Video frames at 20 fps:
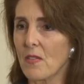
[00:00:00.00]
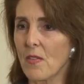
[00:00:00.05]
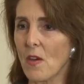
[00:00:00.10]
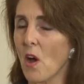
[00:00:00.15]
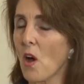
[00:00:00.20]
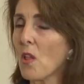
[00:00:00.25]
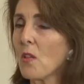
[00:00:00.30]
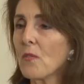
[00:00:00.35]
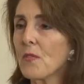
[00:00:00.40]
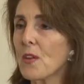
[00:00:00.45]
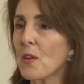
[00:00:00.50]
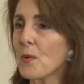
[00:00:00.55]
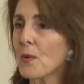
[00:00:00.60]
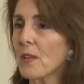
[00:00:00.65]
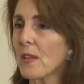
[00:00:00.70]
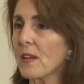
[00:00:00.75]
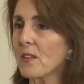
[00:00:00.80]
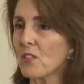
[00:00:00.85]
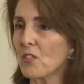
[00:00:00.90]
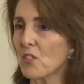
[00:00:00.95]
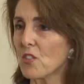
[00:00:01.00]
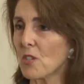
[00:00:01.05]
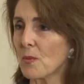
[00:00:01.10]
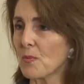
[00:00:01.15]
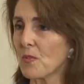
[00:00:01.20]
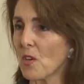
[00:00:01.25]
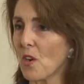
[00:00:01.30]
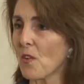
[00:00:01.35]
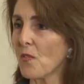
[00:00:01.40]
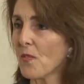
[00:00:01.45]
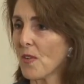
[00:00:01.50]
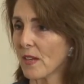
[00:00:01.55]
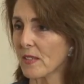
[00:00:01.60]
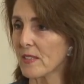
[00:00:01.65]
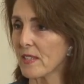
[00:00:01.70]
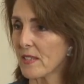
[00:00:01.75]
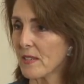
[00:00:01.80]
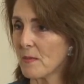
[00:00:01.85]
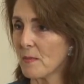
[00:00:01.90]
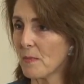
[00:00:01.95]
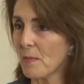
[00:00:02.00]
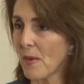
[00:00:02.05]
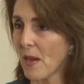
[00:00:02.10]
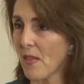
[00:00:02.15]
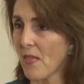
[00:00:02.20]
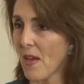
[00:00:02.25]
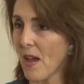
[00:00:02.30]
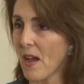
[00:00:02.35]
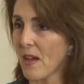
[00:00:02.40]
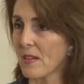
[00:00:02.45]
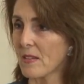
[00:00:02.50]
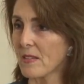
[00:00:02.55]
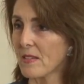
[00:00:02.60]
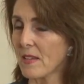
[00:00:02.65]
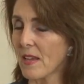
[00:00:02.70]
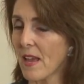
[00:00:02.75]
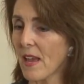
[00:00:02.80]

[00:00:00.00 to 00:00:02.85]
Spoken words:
all of their relationships are affected by that,